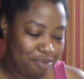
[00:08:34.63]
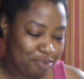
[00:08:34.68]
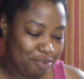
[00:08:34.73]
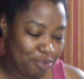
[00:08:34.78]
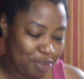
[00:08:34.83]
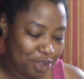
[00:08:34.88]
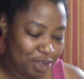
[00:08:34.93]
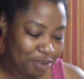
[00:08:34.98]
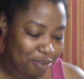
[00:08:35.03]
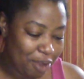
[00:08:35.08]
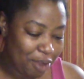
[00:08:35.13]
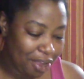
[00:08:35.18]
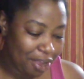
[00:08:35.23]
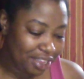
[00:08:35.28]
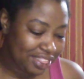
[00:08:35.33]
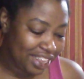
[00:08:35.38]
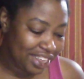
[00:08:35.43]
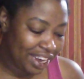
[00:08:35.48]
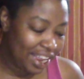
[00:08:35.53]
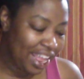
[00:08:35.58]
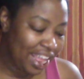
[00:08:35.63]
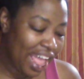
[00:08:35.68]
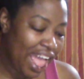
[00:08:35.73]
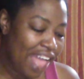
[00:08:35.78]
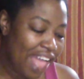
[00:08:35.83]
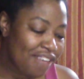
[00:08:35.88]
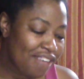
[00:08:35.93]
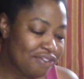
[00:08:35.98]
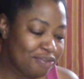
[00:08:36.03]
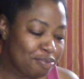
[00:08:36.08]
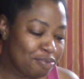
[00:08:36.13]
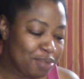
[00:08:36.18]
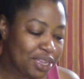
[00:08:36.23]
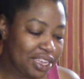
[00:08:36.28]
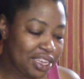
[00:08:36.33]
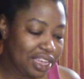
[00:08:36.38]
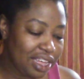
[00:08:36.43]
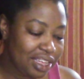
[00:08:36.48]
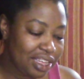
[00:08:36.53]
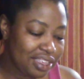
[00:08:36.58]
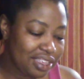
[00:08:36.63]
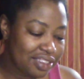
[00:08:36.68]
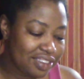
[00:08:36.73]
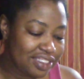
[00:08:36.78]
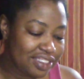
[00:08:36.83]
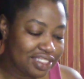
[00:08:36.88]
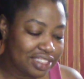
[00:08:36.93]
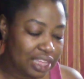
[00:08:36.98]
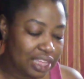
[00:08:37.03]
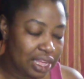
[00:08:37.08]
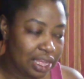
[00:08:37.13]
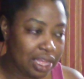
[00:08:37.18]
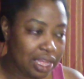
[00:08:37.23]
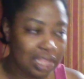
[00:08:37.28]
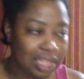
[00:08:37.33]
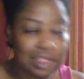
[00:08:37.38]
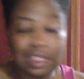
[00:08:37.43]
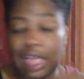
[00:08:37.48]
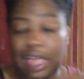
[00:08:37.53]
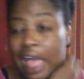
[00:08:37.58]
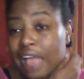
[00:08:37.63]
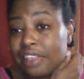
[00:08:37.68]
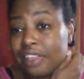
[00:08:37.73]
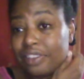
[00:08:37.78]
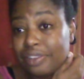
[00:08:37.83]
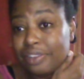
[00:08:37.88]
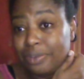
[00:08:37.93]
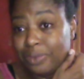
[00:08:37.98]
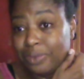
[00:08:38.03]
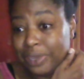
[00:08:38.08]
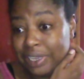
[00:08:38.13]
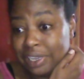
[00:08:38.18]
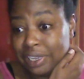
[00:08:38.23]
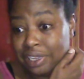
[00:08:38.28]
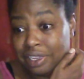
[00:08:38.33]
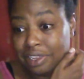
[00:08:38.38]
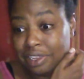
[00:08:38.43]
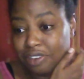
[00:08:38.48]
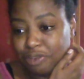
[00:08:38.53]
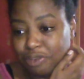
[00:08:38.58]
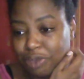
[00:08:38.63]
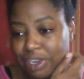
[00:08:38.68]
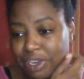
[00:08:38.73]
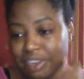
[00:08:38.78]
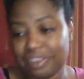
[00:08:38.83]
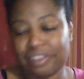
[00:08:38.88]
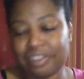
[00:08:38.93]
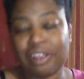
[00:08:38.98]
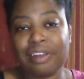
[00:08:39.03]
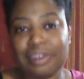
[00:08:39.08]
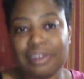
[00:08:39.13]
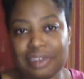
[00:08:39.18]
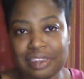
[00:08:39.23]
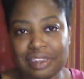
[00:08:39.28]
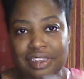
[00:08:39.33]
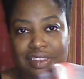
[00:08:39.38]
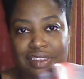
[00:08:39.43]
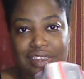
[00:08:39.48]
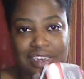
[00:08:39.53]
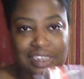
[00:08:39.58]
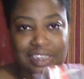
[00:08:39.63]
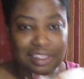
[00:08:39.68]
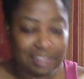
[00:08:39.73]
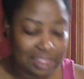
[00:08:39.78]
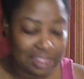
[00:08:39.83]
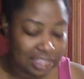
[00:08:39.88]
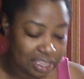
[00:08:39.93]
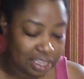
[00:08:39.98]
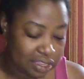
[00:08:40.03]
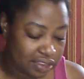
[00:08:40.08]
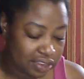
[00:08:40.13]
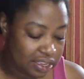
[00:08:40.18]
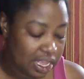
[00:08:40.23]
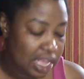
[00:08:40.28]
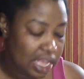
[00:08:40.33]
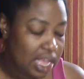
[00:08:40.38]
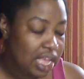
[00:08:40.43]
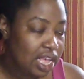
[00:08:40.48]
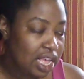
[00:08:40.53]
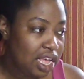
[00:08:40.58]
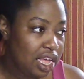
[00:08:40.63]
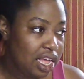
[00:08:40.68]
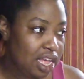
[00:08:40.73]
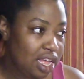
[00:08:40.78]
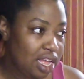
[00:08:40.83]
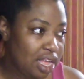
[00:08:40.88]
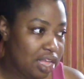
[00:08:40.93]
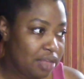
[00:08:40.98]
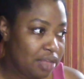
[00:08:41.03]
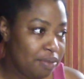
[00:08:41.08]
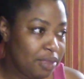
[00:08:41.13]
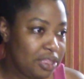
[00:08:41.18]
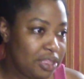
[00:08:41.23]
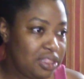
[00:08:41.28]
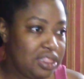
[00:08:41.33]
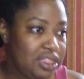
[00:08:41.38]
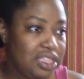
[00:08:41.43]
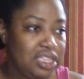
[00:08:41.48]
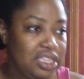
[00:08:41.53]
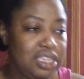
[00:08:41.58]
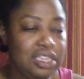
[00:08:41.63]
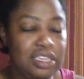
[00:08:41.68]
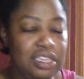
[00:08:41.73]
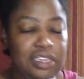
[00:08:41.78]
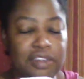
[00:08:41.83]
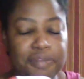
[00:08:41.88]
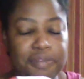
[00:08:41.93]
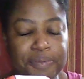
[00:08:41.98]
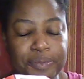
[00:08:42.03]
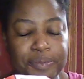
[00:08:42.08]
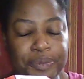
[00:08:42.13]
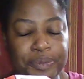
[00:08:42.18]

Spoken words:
bookmark that I have because last week when I started listening to this, the